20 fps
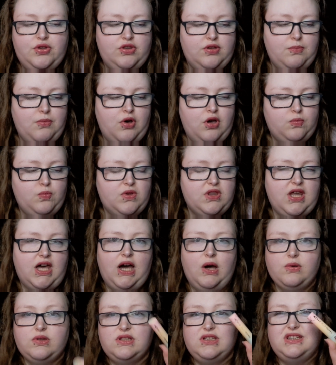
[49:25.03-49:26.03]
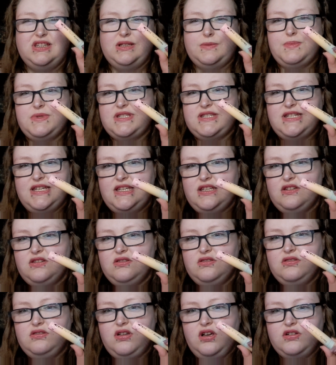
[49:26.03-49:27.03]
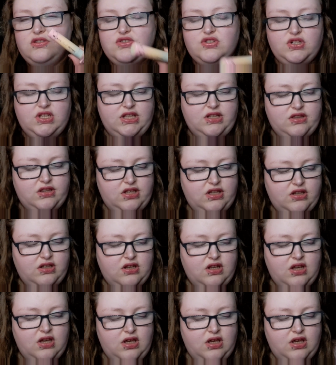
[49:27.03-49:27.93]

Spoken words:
them on without the lip stain underneath it.